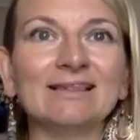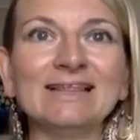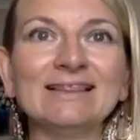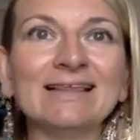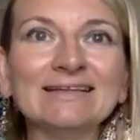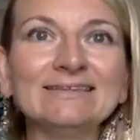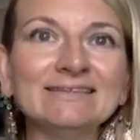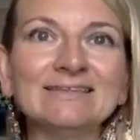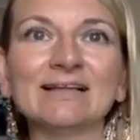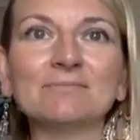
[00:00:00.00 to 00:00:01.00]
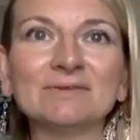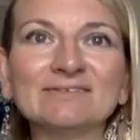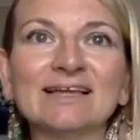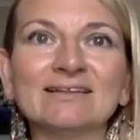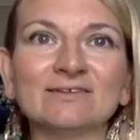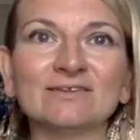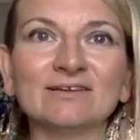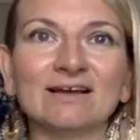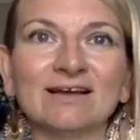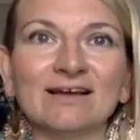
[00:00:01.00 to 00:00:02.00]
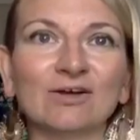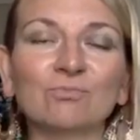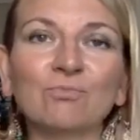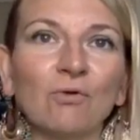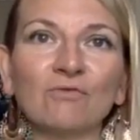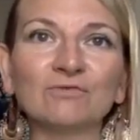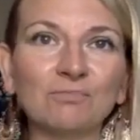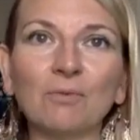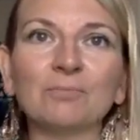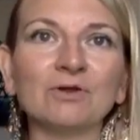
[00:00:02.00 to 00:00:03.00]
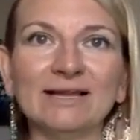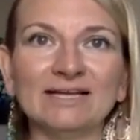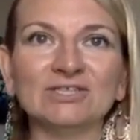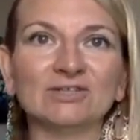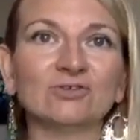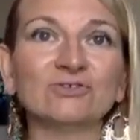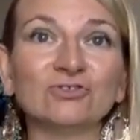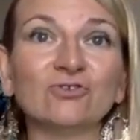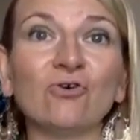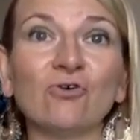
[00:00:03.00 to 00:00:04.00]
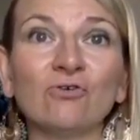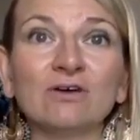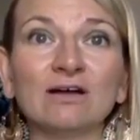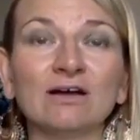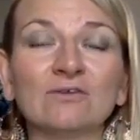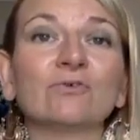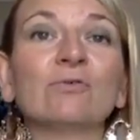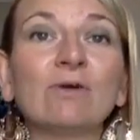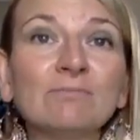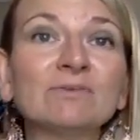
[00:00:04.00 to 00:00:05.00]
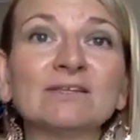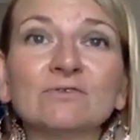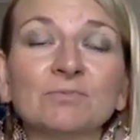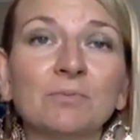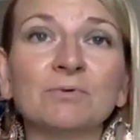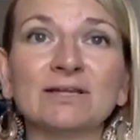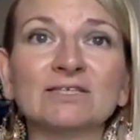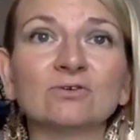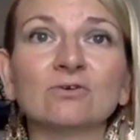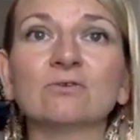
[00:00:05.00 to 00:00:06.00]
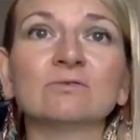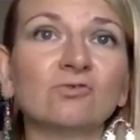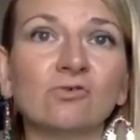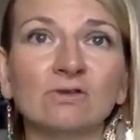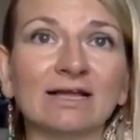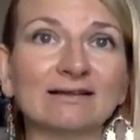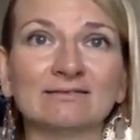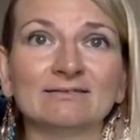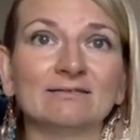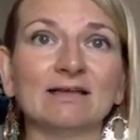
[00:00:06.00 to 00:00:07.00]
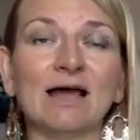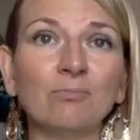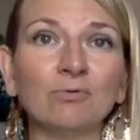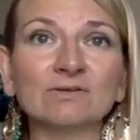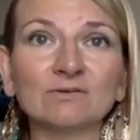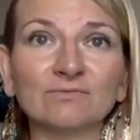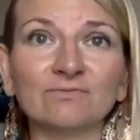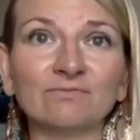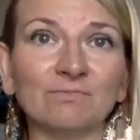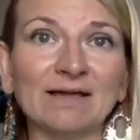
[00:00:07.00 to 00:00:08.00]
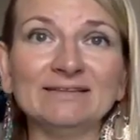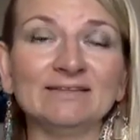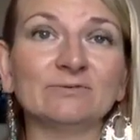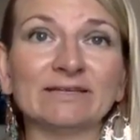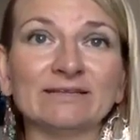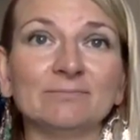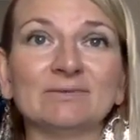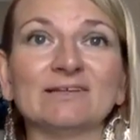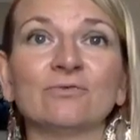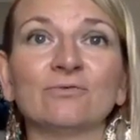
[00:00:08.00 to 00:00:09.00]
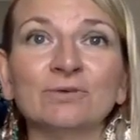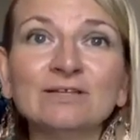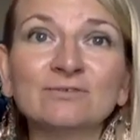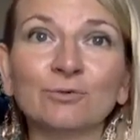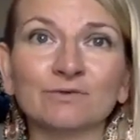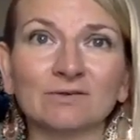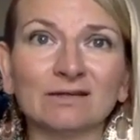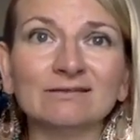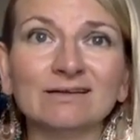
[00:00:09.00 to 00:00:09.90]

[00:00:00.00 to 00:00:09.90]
99% of the population 1% of the population control like upwards of 80 to 90% of resources,